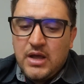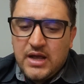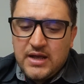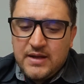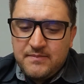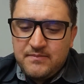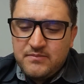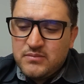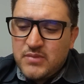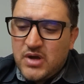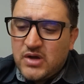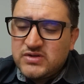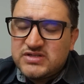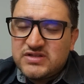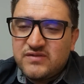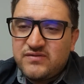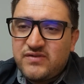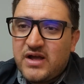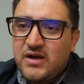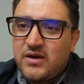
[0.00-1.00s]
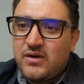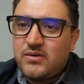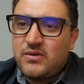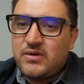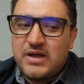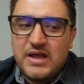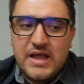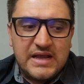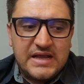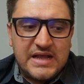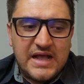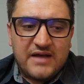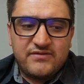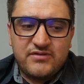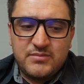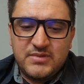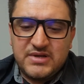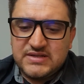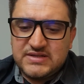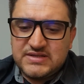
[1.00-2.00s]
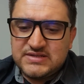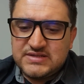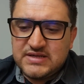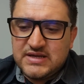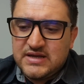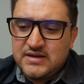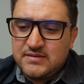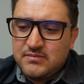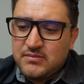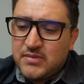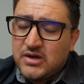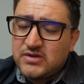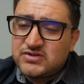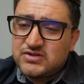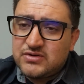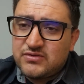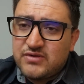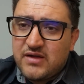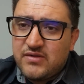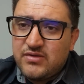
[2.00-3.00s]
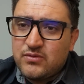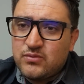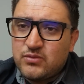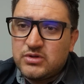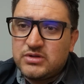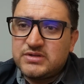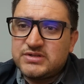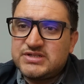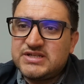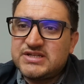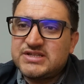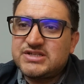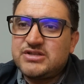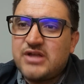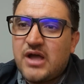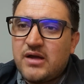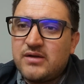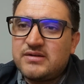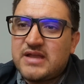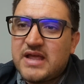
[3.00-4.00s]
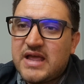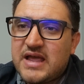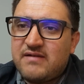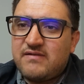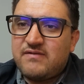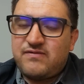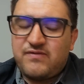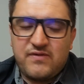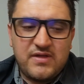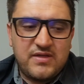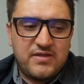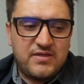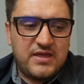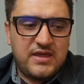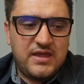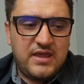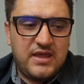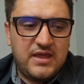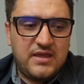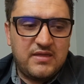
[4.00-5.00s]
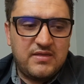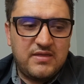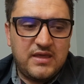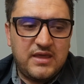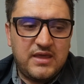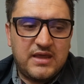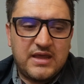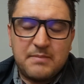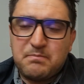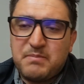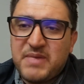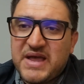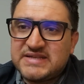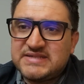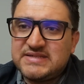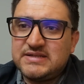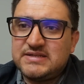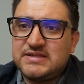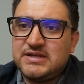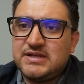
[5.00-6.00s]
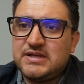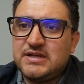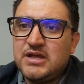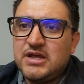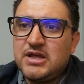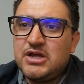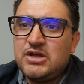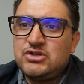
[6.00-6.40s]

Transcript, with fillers: Um, most of our governments and most around the world just don't have the the capacity